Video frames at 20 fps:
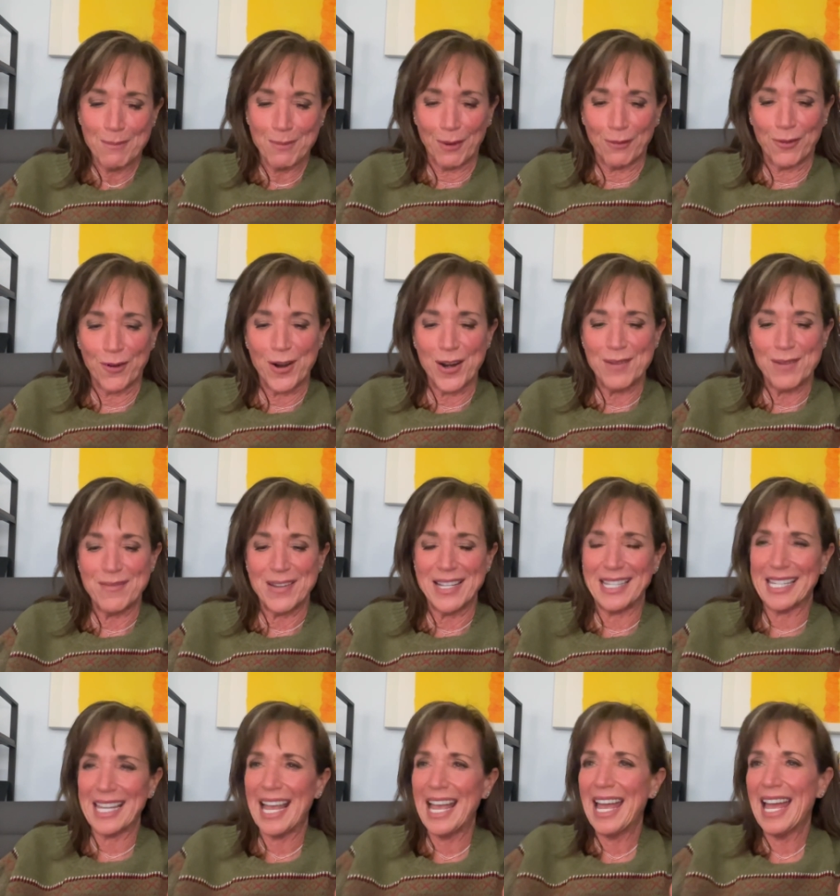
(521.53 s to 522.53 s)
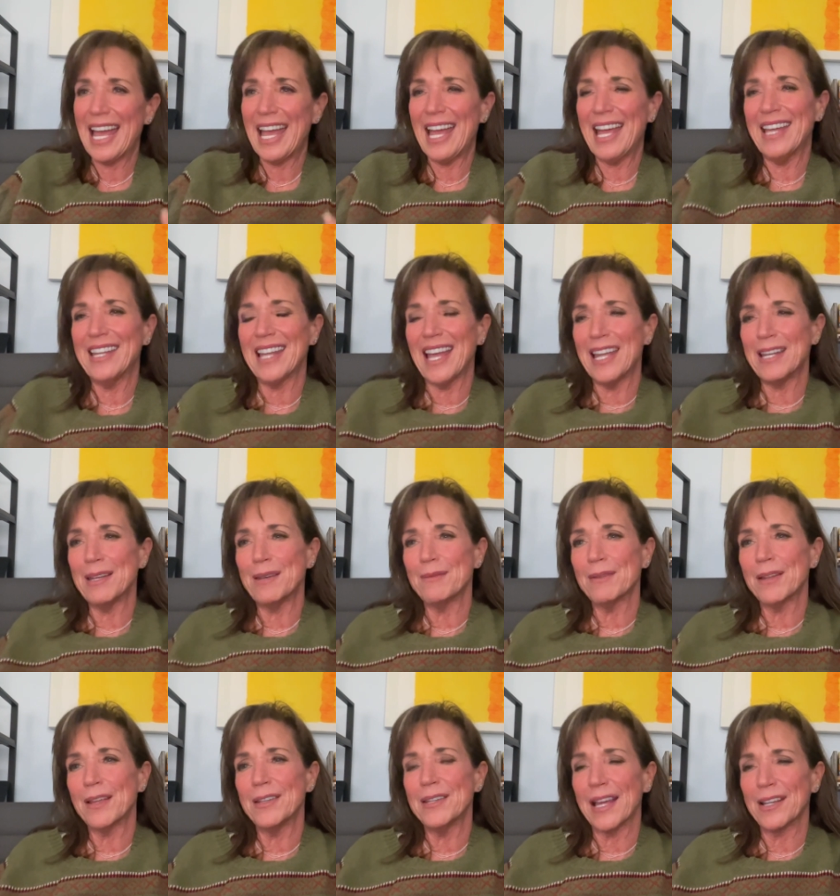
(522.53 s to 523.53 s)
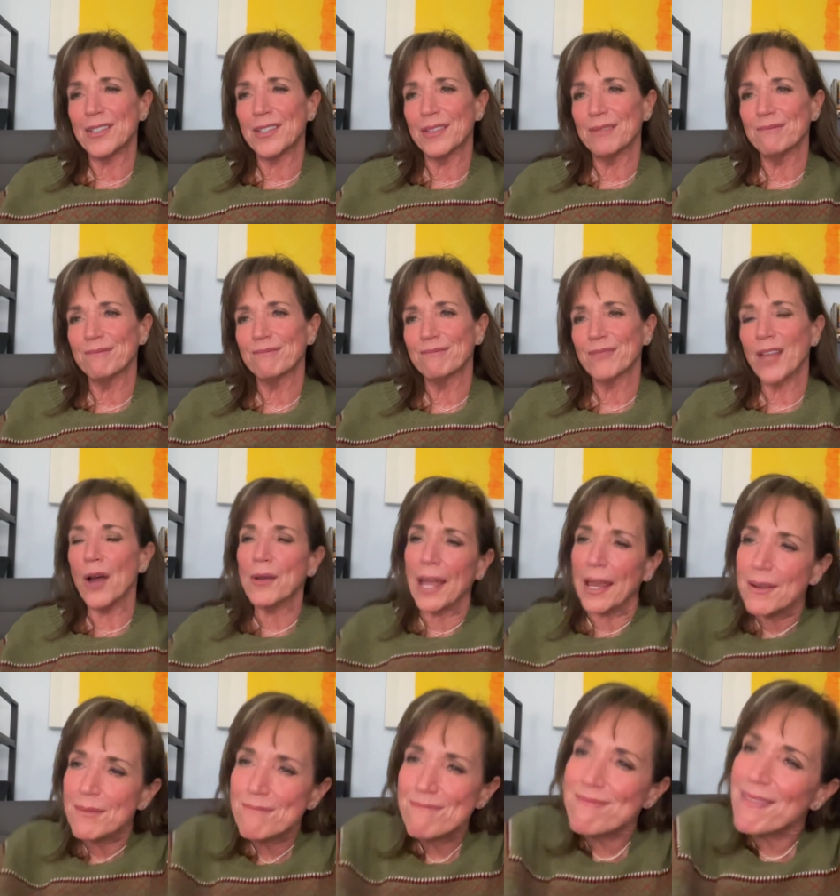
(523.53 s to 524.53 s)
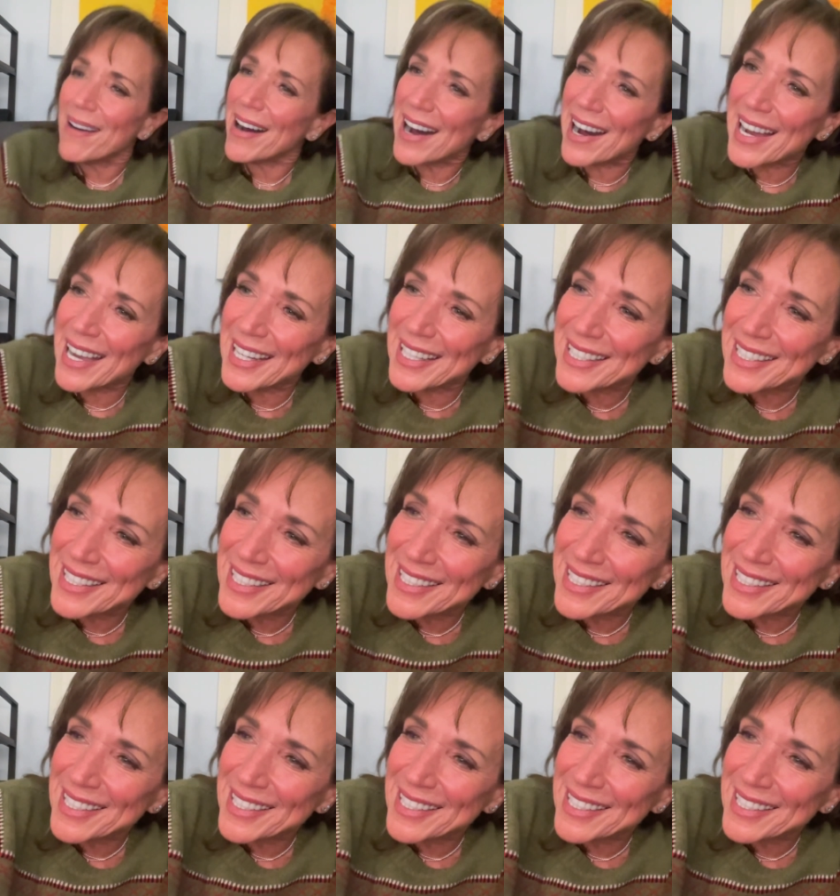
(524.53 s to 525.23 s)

performance, and, and connection. Okay, bye.